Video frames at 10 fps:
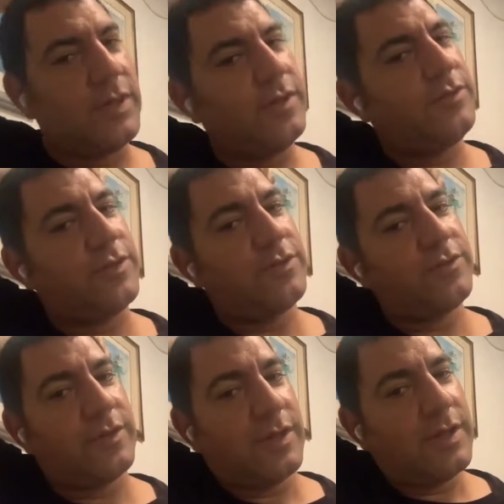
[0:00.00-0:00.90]
is
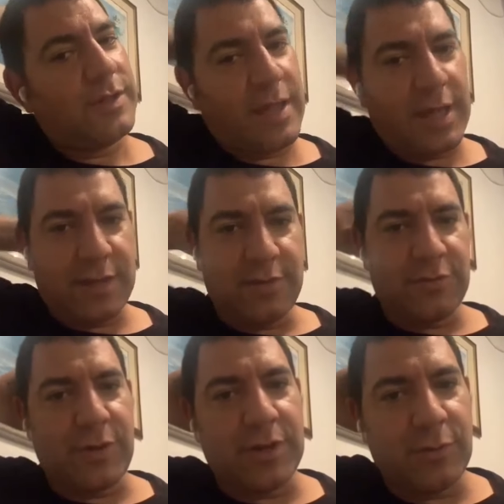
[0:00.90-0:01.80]
just taken
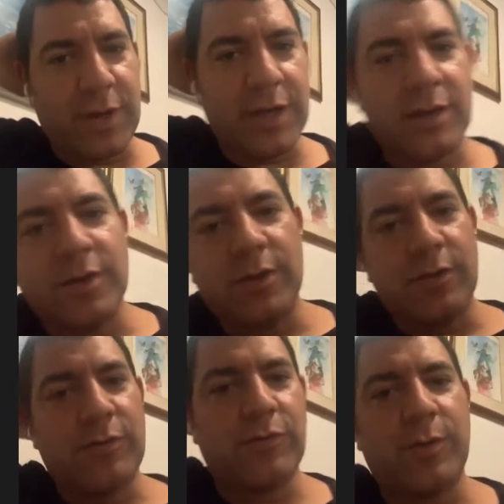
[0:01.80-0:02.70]
straight away
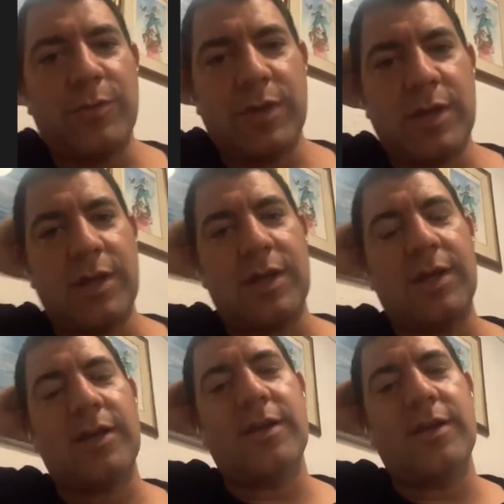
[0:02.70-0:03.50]
from the